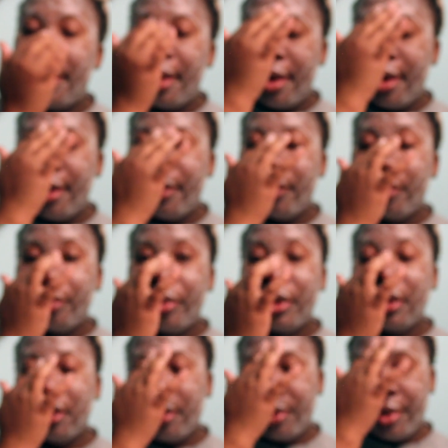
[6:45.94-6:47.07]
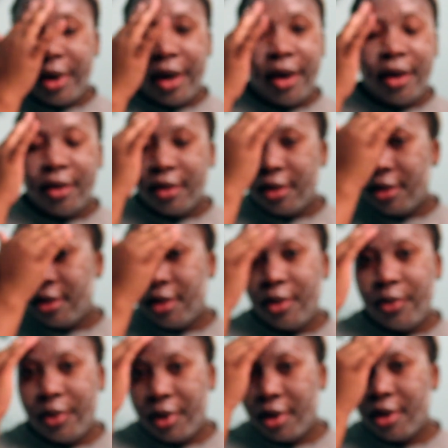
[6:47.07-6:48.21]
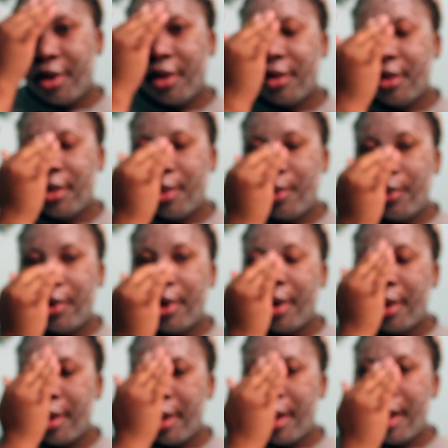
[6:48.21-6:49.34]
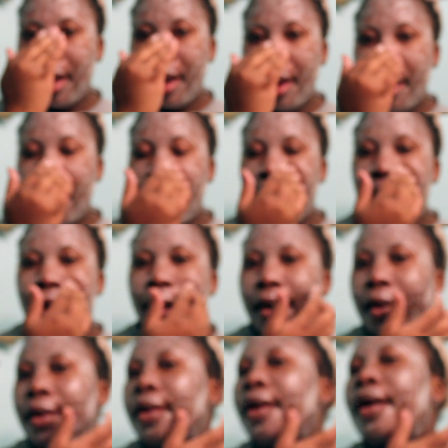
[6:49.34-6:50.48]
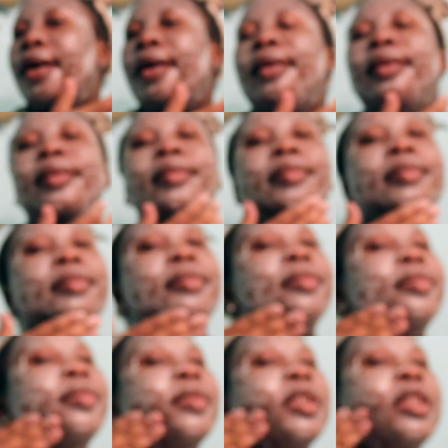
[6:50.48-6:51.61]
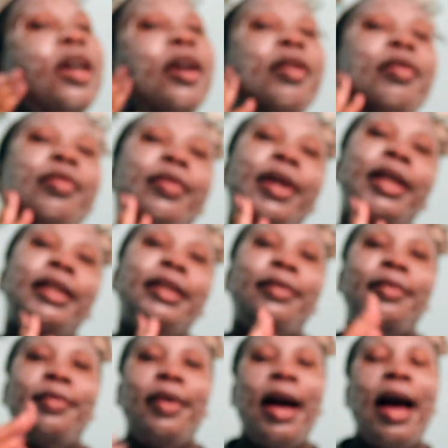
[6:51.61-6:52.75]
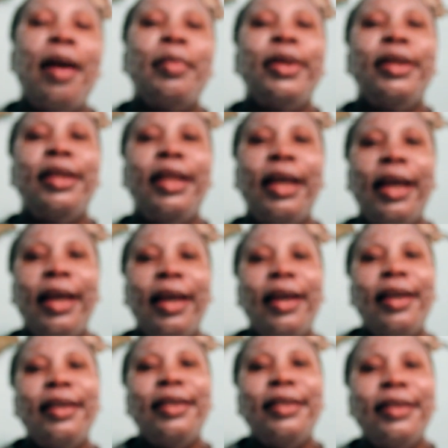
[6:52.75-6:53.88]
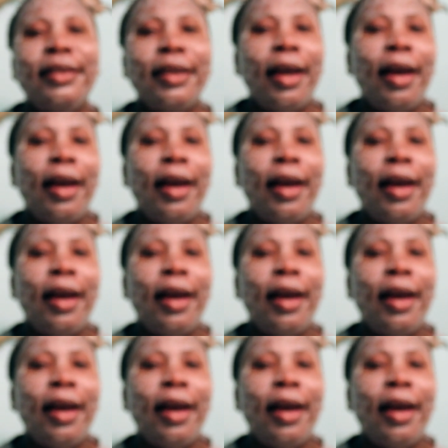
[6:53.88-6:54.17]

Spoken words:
You would be surprised. We're going somewhere. Yeah. Tell your friends and families.